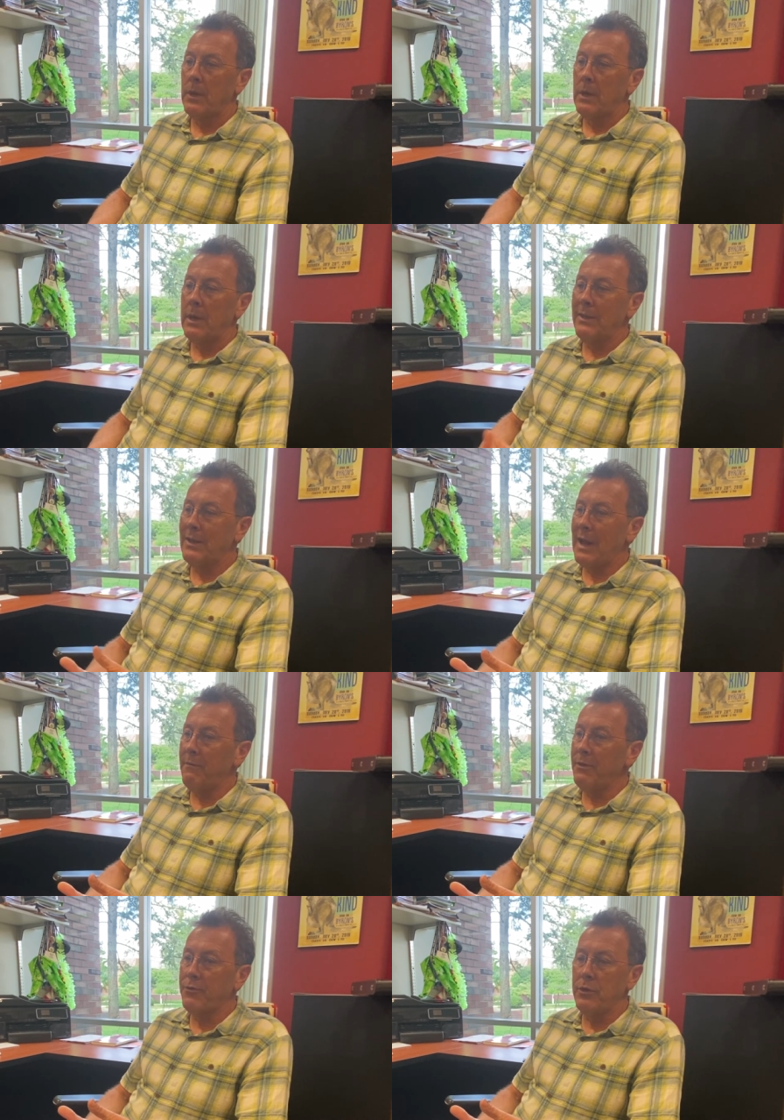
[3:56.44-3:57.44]
and then
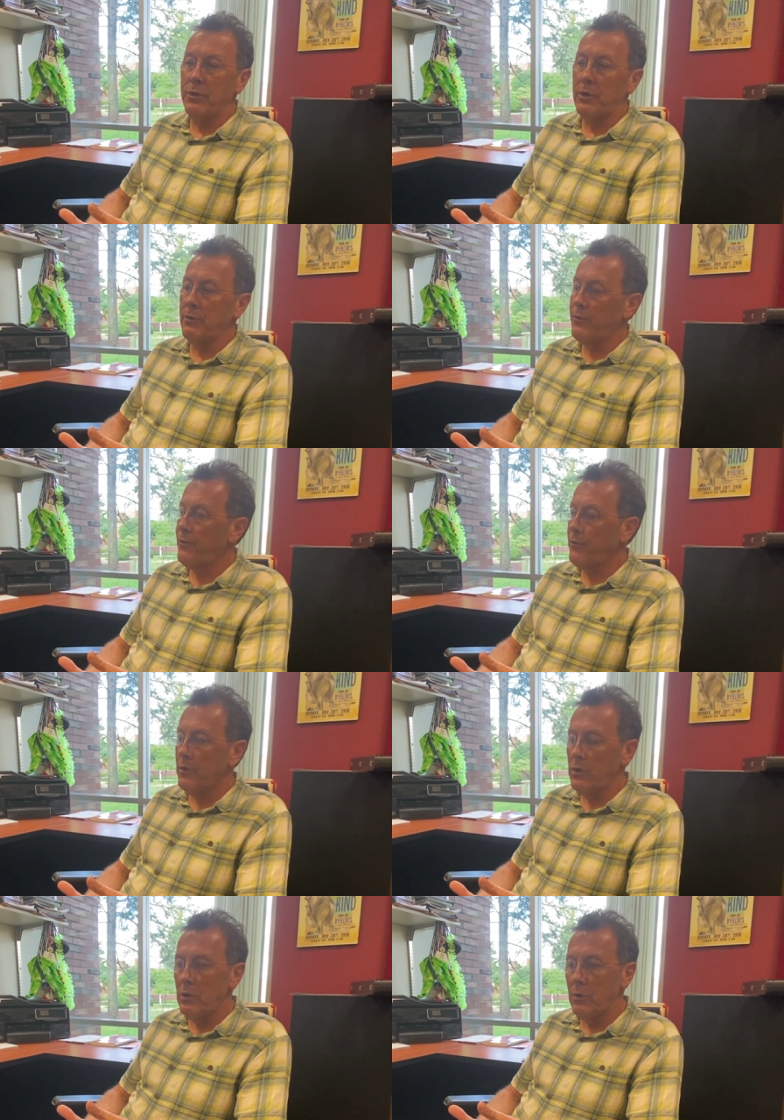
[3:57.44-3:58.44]
obviously there's,
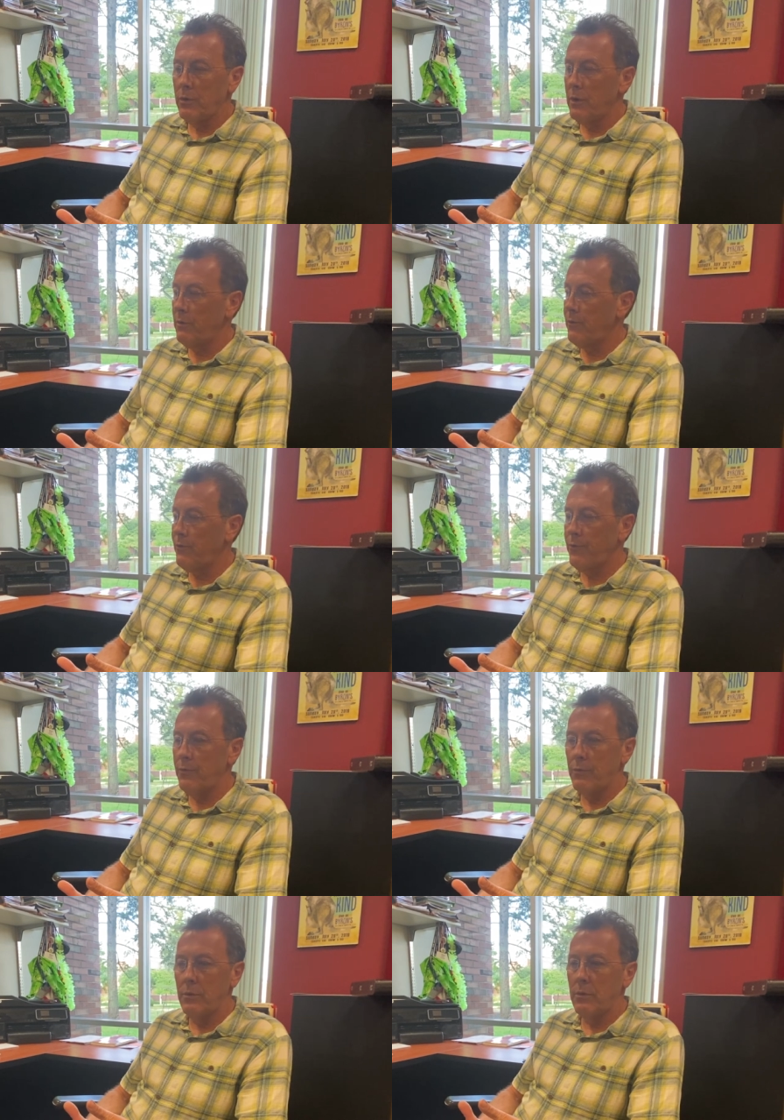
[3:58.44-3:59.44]
you know, there's
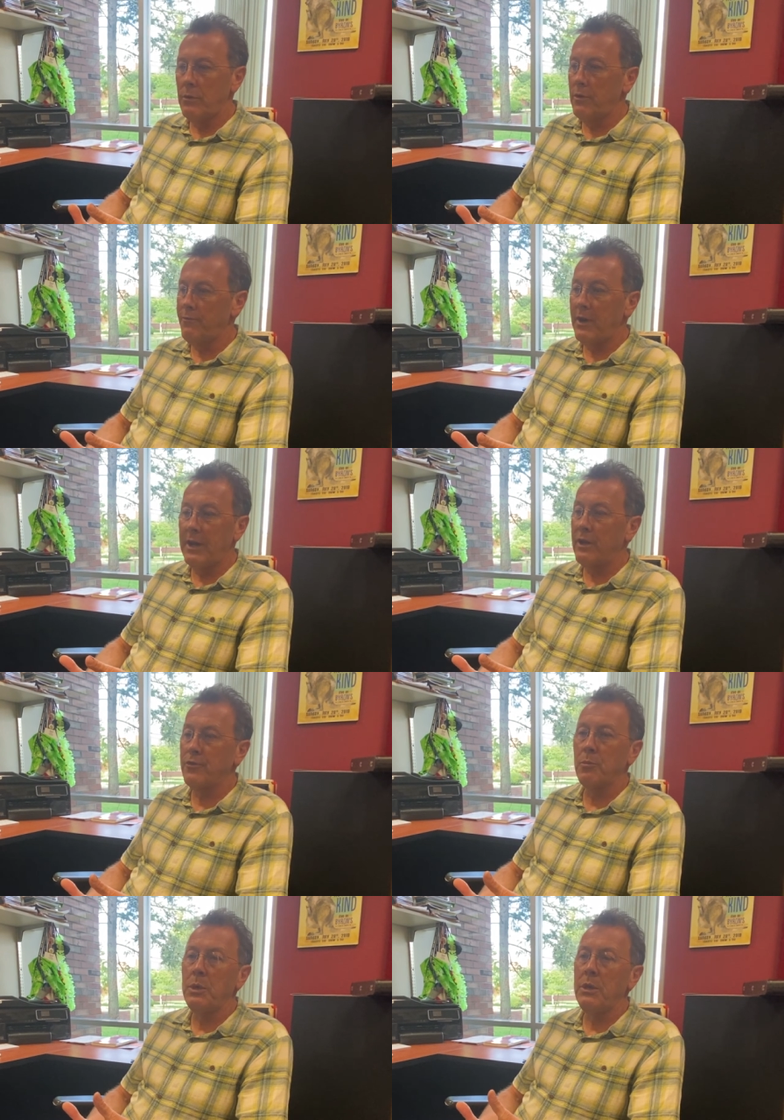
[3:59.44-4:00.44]
the
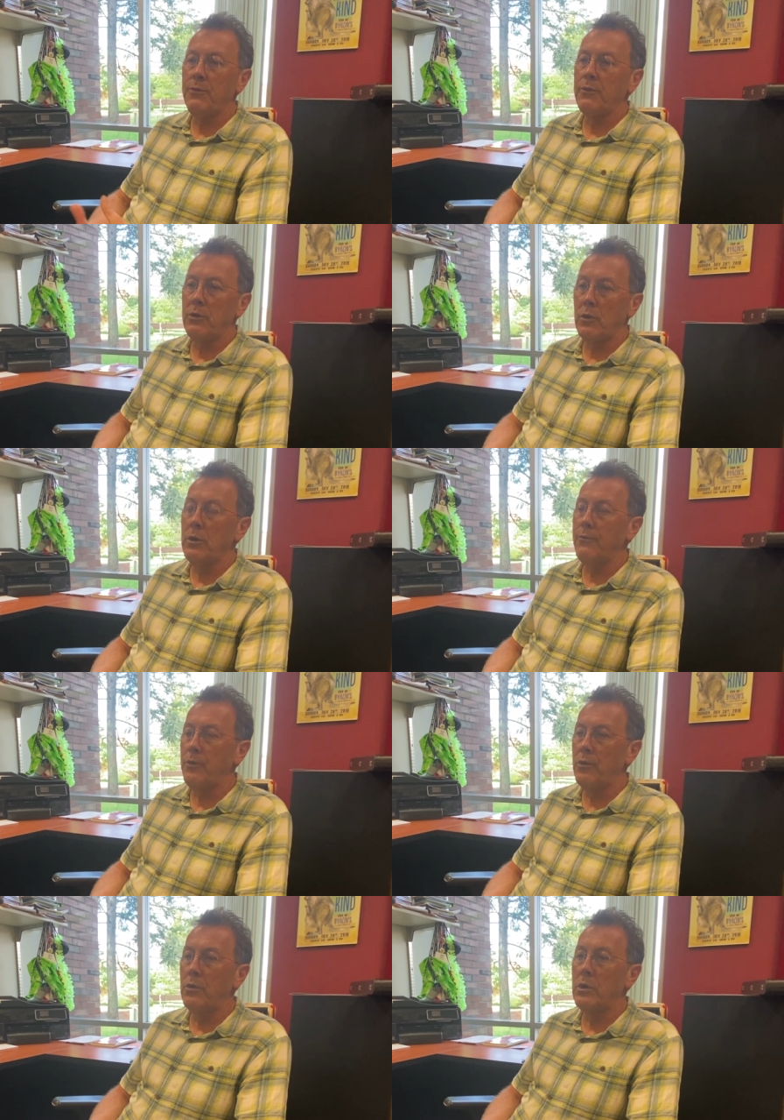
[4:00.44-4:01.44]
financial piece. You know, if
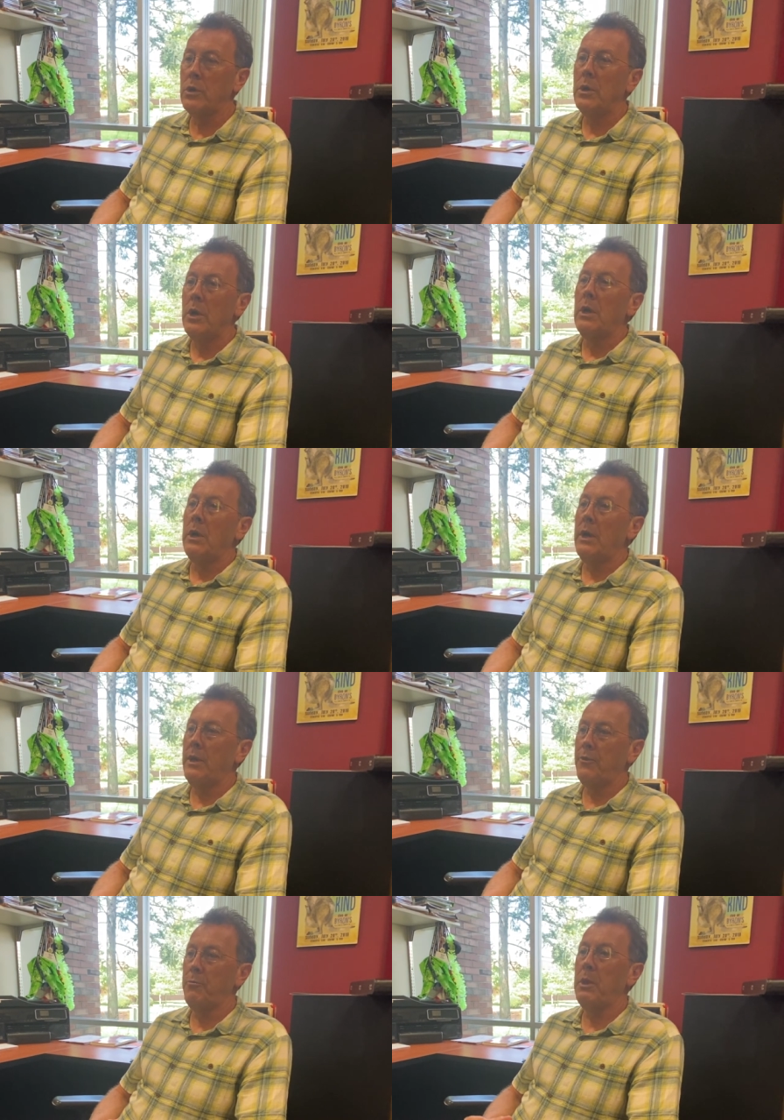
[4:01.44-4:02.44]
you're at
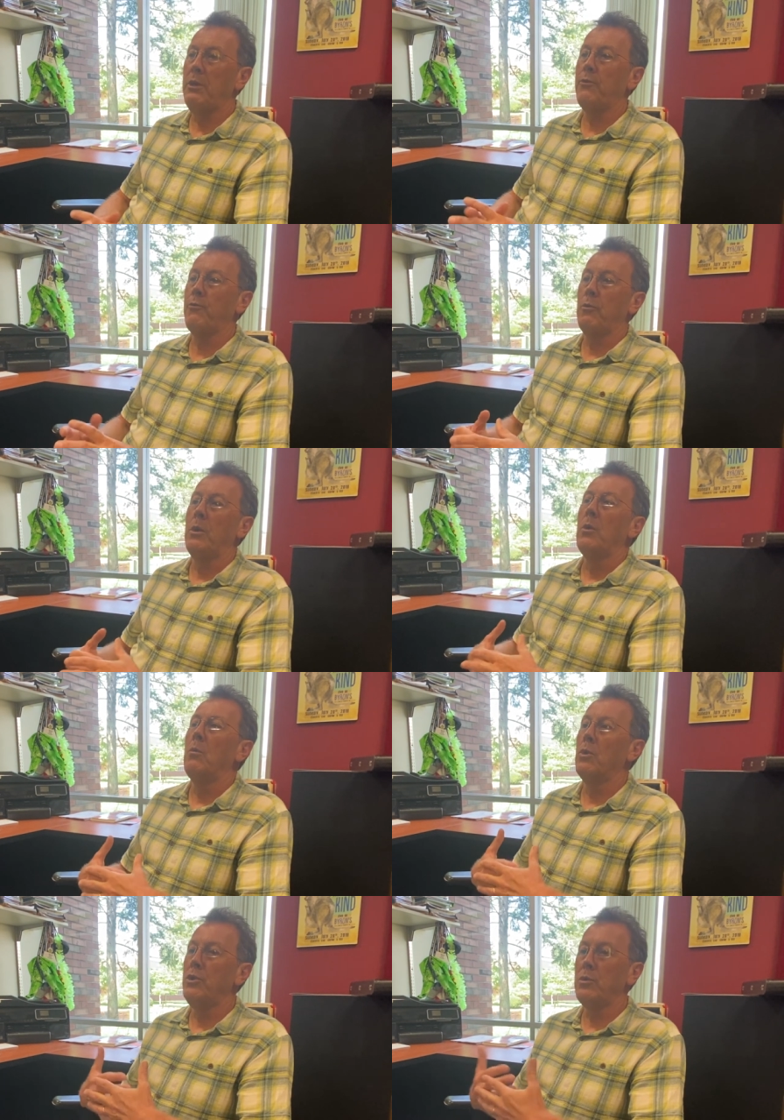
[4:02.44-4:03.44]
a space where you